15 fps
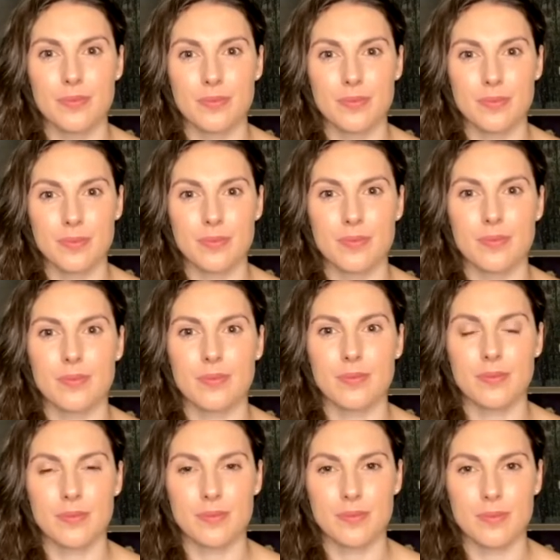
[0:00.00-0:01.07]

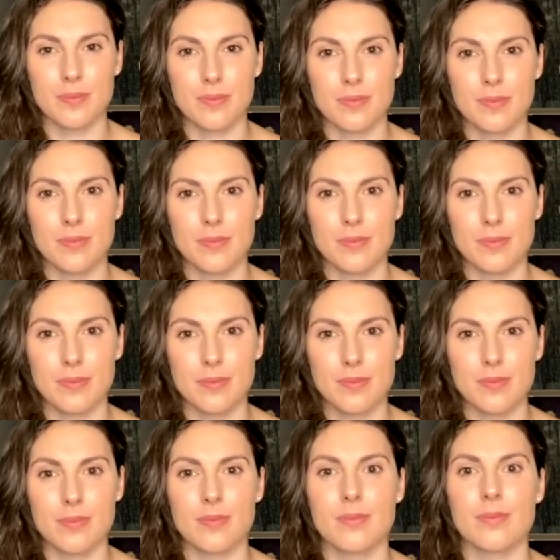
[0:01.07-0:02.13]

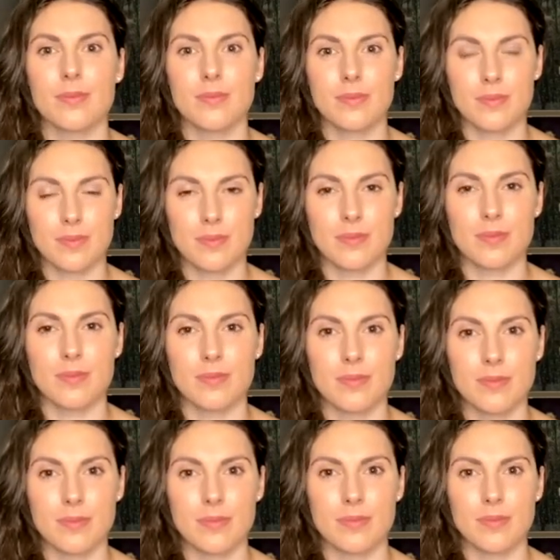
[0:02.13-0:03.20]
(not speaking)